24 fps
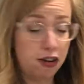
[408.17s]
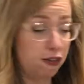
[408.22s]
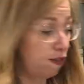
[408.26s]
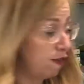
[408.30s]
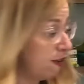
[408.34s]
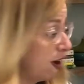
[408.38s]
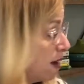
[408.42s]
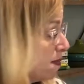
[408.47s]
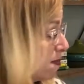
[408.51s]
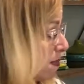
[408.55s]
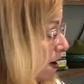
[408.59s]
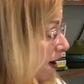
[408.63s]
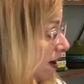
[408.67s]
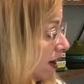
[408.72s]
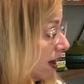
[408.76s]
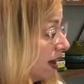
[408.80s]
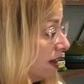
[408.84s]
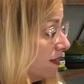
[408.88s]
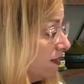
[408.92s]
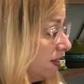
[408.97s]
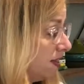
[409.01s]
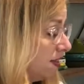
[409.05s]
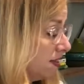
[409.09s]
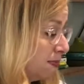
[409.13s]
front pocket
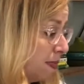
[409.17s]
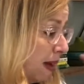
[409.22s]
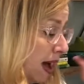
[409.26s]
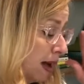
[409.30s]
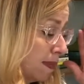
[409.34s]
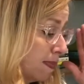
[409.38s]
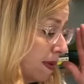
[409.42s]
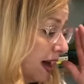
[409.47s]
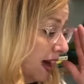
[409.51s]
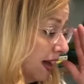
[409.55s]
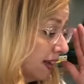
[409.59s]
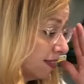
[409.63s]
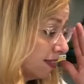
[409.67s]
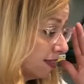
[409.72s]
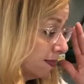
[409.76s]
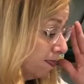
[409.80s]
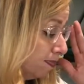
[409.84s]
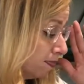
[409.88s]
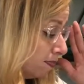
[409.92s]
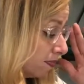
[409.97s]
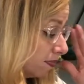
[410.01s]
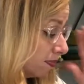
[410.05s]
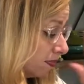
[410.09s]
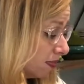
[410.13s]
of these backpacks.
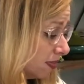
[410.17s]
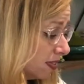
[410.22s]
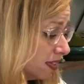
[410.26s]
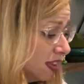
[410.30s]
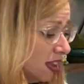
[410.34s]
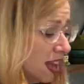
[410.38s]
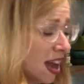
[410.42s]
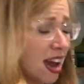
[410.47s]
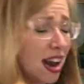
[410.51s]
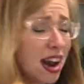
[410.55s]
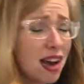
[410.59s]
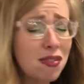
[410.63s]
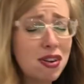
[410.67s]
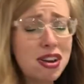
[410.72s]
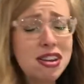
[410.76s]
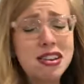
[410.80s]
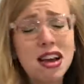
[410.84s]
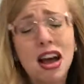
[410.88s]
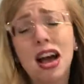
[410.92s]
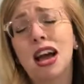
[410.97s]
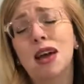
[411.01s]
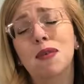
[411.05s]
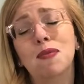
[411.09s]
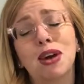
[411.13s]
And every
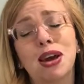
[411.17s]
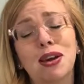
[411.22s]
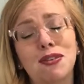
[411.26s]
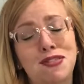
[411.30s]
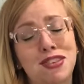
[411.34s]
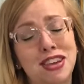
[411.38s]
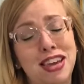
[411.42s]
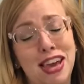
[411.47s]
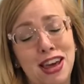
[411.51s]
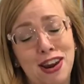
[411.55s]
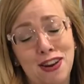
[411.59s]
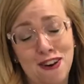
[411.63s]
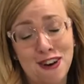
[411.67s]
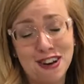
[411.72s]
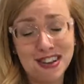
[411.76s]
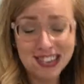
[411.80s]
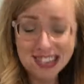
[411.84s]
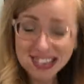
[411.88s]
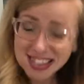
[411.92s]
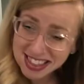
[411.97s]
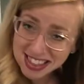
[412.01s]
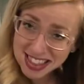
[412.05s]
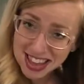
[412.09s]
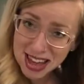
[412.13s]
time we have to get
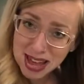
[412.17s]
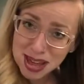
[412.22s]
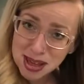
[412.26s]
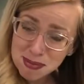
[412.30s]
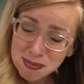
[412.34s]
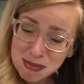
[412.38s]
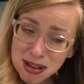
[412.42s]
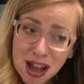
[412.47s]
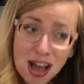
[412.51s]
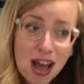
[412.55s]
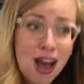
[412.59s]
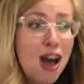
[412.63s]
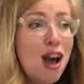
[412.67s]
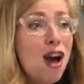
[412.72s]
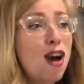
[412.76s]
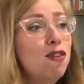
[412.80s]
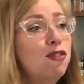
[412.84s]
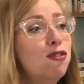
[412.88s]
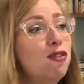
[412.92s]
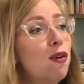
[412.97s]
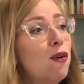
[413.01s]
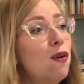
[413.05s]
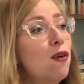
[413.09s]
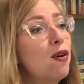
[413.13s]
on to them
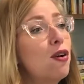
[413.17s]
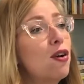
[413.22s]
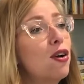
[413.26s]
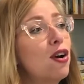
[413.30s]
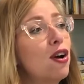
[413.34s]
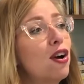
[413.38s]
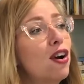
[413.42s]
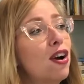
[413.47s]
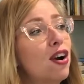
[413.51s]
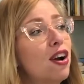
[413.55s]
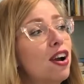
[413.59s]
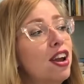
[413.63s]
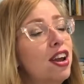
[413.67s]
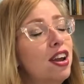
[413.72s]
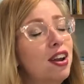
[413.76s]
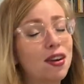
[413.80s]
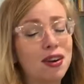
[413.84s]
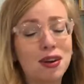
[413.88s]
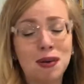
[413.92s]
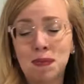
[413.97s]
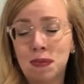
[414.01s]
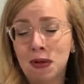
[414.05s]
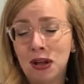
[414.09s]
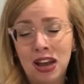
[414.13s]
for,
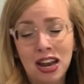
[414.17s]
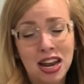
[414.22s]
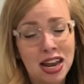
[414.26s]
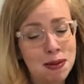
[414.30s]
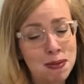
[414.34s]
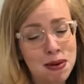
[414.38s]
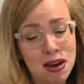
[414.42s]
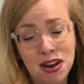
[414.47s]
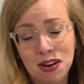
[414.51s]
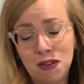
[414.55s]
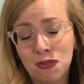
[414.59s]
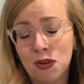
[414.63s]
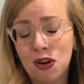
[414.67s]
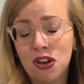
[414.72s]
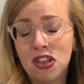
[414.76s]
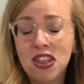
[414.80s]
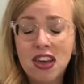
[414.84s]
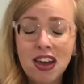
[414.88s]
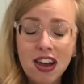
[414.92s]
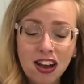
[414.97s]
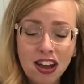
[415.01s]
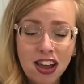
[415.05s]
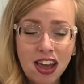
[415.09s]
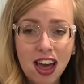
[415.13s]
complaining about if we're
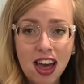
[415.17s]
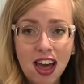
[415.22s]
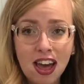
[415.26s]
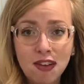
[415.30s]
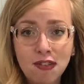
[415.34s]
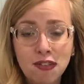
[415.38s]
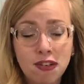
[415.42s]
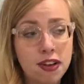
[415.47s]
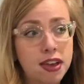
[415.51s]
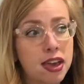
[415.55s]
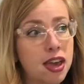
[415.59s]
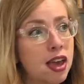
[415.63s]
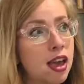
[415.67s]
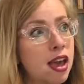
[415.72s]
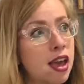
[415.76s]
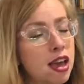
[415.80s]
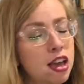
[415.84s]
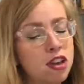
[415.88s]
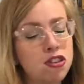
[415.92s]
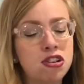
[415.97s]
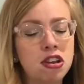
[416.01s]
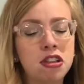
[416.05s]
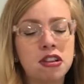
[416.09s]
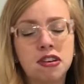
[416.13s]
there yet, for kicking
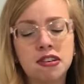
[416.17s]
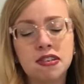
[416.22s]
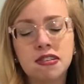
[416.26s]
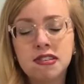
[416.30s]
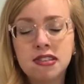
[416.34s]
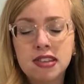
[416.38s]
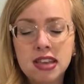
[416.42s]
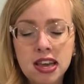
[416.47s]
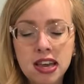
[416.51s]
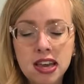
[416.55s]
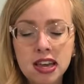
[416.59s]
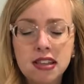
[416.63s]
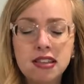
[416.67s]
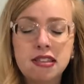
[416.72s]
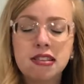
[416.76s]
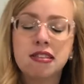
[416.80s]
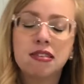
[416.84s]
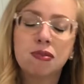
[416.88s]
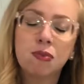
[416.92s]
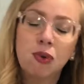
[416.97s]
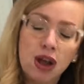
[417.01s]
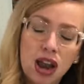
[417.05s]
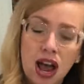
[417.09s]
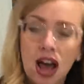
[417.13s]
each other's
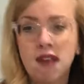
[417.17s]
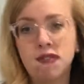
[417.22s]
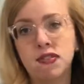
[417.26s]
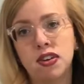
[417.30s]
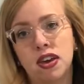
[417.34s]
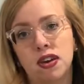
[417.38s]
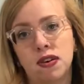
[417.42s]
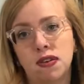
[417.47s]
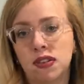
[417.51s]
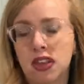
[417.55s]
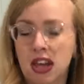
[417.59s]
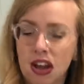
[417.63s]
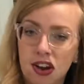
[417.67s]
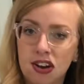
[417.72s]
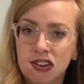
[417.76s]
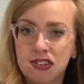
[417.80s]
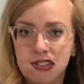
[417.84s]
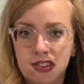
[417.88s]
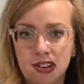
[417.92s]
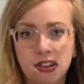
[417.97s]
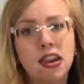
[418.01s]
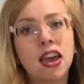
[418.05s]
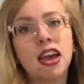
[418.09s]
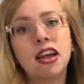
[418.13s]
seats, what have you. They are
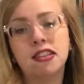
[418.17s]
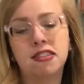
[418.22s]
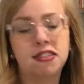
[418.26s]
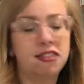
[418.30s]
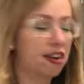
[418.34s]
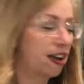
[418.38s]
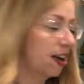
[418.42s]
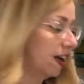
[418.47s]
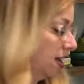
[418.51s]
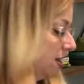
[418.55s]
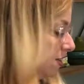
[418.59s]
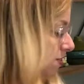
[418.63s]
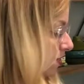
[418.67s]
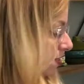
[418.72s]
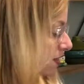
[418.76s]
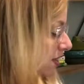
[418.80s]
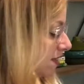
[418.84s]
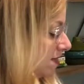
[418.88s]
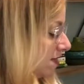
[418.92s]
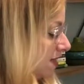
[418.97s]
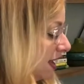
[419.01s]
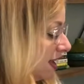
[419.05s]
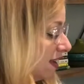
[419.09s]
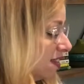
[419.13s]
still kids, they're gonna do
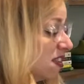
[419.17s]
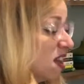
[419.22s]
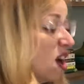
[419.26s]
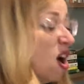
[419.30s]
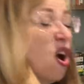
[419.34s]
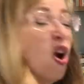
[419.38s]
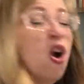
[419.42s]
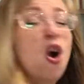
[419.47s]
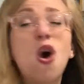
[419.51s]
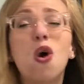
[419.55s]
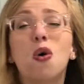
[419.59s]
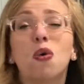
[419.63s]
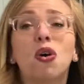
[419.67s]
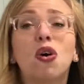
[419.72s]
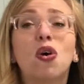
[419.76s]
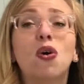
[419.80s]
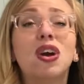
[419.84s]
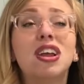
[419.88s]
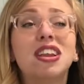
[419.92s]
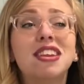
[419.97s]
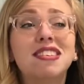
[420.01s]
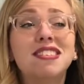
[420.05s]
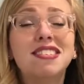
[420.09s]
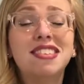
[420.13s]
these things. We're
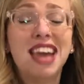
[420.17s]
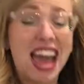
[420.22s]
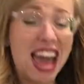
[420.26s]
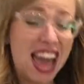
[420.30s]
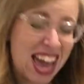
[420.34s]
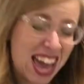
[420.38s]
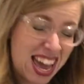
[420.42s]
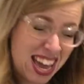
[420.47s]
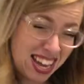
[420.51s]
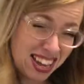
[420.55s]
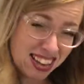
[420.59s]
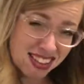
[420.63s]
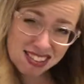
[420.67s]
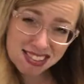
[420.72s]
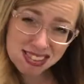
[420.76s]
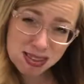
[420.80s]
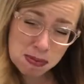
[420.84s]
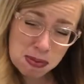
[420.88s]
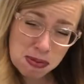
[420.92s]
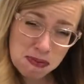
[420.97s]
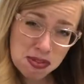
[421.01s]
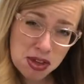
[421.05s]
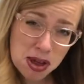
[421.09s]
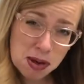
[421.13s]
going to take
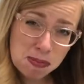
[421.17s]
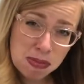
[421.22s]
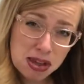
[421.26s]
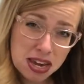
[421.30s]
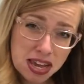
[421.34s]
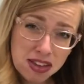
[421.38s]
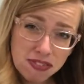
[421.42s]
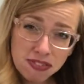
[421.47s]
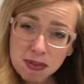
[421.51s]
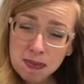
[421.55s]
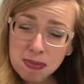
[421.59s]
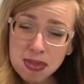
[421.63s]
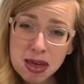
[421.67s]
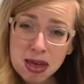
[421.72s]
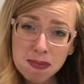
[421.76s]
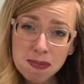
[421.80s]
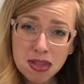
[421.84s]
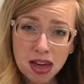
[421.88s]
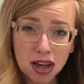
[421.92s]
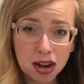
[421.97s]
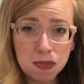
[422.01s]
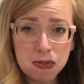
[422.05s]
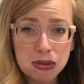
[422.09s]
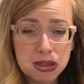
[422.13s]
some of their money from
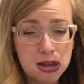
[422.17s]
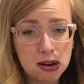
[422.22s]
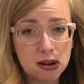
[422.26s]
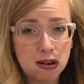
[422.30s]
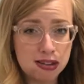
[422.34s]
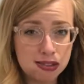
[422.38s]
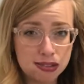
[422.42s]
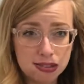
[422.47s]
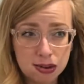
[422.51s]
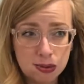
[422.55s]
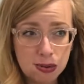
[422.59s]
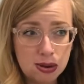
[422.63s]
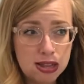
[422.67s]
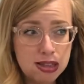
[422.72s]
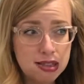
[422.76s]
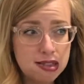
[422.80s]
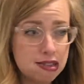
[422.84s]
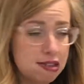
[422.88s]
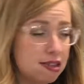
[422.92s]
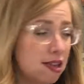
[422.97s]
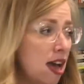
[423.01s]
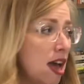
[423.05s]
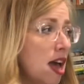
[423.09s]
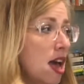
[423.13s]
That'll be the
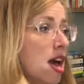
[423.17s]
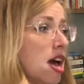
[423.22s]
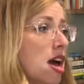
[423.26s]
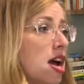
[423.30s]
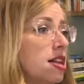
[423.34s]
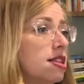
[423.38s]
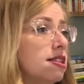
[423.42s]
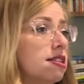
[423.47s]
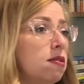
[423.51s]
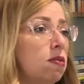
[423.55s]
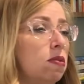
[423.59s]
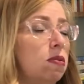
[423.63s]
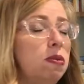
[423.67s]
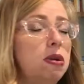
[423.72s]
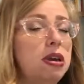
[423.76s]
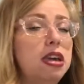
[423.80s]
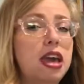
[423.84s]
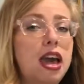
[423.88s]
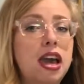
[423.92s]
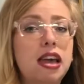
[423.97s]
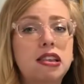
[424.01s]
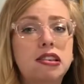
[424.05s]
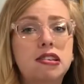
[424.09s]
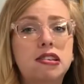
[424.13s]
consequence. And so when we
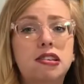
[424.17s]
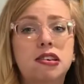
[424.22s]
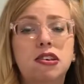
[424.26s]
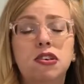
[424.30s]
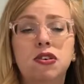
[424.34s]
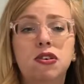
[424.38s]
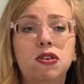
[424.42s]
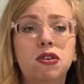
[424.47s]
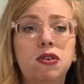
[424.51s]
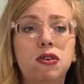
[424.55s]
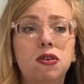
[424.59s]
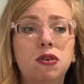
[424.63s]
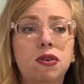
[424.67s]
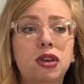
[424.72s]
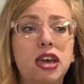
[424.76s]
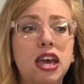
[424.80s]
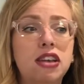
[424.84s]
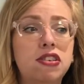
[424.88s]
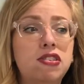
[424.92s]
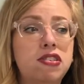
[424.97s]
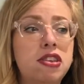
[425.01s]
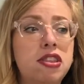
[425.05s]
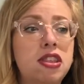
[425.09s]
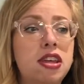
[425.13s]
get to
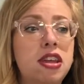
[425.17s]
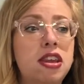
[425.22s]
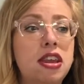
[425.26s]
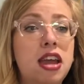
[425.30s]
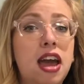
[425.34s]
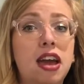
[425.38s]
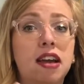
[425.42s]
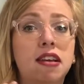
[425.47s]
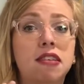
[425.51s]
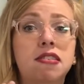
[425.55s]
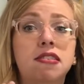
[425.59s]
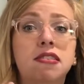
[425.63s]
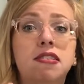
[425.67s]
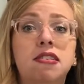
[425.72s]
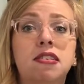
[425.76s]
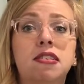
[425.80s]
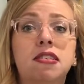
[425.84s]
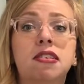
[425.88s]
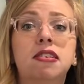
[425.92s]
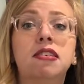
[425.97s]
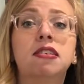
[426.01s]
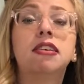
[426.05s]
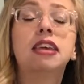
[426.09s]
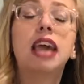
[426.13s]
the
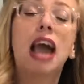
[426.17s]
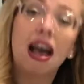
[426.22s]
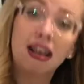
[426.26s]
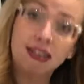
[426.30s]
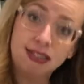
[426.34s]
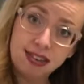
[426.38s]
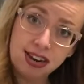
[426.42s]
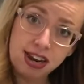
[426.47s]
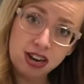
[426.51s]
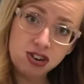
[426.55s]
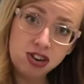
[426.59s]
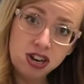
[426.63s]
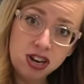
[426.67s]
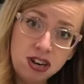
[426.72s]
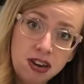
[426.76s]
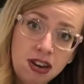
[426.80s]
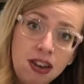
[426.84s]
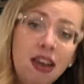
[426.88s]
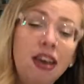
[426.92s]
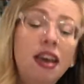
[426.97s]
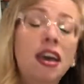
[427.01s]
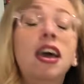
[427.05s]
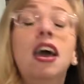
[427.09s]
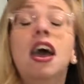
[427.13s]
next gas
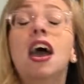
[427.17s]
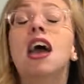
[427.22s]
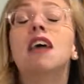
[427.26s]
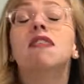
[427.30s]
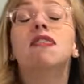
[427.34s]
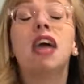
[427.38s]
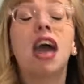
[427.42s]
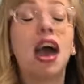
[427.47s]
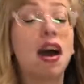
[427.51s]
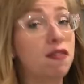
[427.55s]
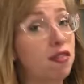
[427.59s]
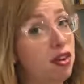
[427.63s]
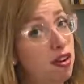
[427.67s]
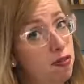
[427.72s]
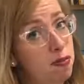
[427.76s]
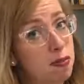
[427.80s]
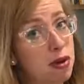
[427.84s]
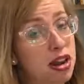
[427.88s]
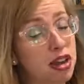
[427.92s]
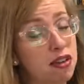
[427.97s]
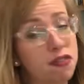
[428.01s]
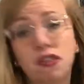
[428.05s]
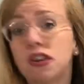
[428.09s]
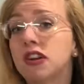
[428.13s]
station, if they have enough
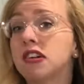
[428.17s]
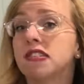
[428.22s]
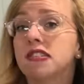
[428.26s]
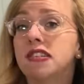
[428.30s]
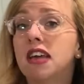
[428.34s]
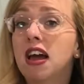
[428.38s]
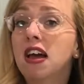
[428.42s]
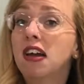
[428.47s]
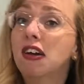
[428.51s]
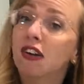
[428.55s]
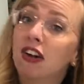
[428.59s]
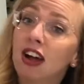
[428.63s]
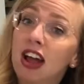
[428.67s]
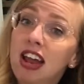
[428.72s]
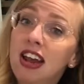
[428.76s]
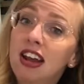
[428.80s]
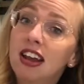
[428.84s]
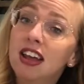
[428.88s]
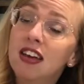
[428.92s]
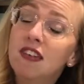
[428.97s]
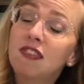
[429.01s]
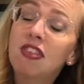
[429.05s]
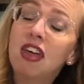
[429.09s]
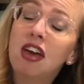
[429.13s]
money for a snack,
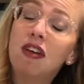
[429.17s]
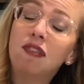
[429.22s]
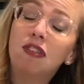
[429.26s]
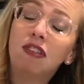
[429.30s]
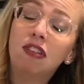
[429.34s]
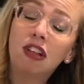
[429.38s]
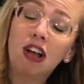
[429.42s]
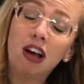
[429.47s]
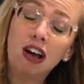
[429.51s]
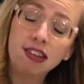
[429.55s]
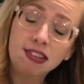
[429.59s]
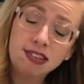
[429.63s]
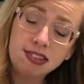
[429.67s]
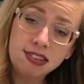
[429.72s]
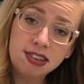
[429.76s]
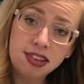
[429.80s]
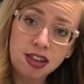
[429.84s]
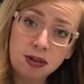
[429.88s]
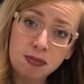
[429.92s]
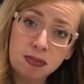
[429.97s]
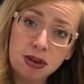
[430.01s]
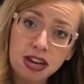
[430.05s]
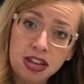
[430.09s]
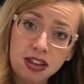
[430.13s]
great. If they've lost
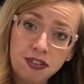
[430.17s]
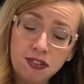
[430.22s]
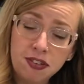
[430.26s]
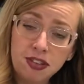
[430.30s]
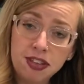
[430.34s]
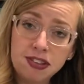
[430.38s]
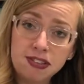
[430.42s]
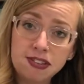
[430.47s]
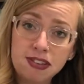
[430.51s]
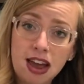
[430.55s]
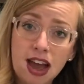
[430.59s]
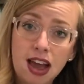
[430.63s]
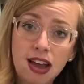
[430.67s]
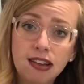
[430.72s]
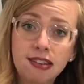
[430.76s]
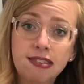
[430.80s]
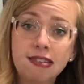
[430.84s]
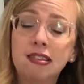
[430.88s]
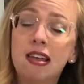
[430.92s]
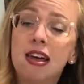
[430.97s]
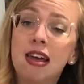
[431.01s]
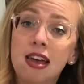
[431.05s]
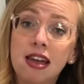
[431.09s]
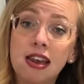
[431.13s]
their money for the snacks,
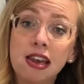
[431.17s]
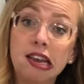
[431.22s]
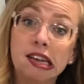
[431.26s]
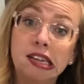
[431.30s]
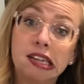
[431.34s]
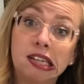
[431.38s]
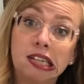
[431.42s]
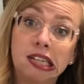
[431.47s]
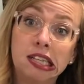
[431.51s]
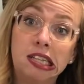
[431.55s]
then